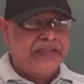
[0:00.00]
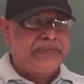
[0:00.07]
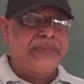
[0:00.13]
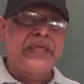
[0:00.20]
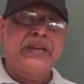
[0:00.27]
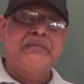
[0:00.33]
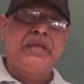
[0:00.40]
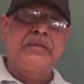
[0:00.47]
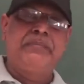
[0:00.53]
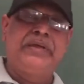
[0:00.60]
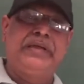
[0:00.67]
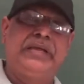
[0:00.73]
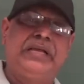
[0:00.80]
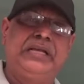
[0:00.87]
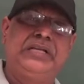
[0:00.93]
there may
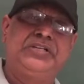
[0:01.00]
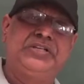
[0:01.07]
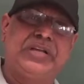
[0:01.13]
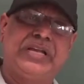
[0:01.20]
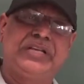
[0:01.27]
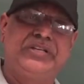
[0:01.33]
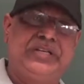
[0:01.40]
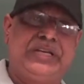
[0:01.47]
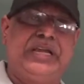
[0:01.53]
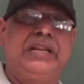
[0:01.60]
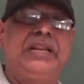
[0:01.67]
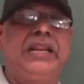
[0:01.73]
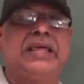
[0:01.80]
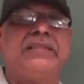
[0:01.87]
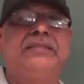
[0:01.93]
be change
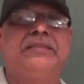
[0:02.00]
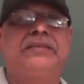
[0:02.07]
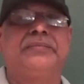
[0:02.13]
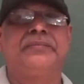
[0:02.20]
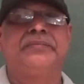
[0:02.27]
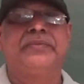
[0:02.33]
in length,